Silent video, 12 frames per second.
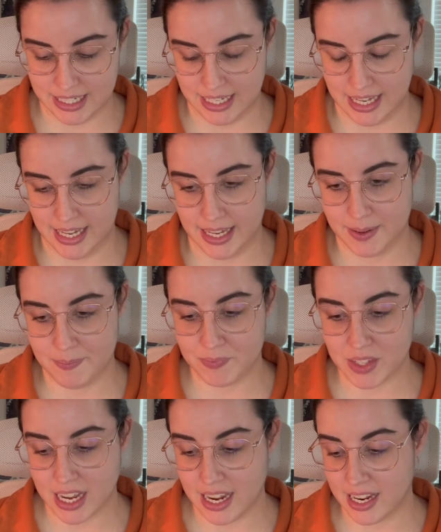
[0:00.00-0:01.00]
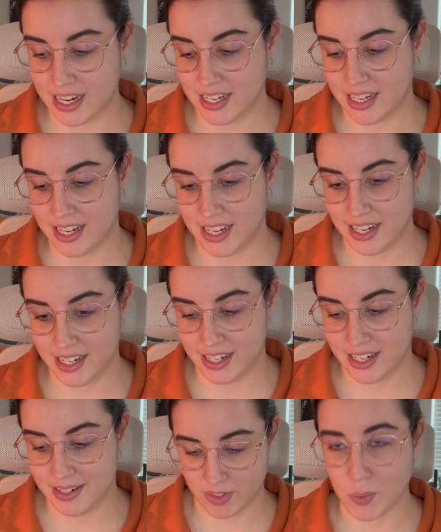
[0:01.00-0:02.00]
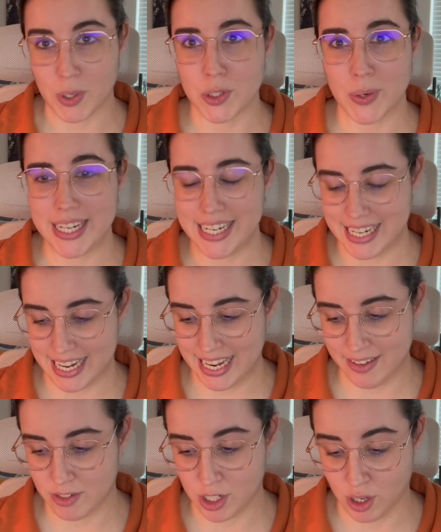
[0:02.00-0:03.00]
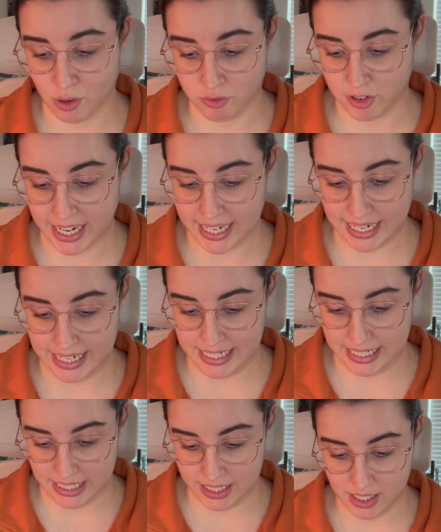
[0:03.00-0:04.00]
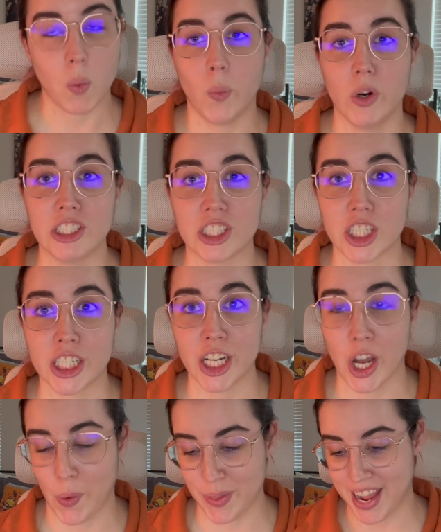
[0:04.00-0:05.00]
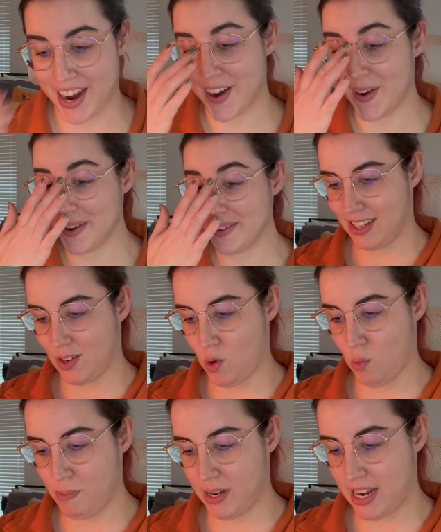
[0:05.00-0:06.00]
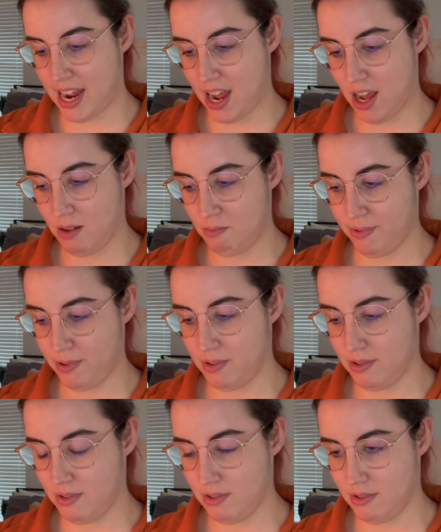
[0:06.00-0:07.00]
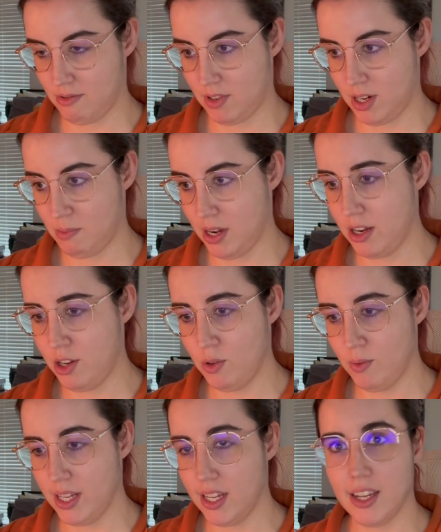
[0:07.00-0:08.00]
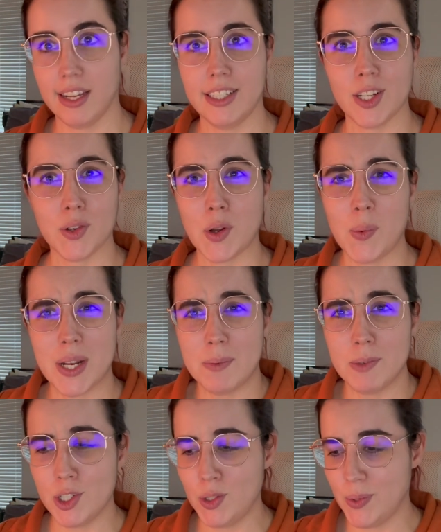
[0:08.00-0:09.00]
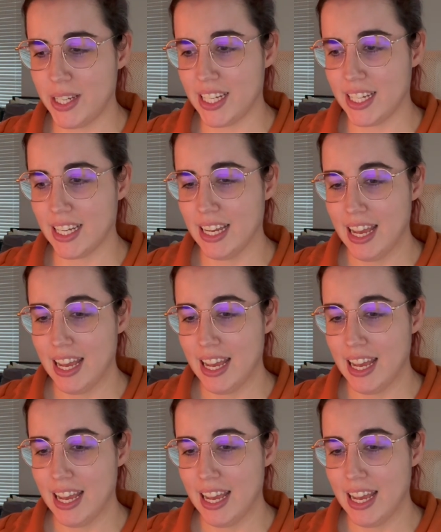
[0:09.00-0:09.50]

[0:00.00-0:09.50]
see. What do I need? I have no freaking idea. We're just gonna go there. Open app. What am I doing? Don't know what I'm doing.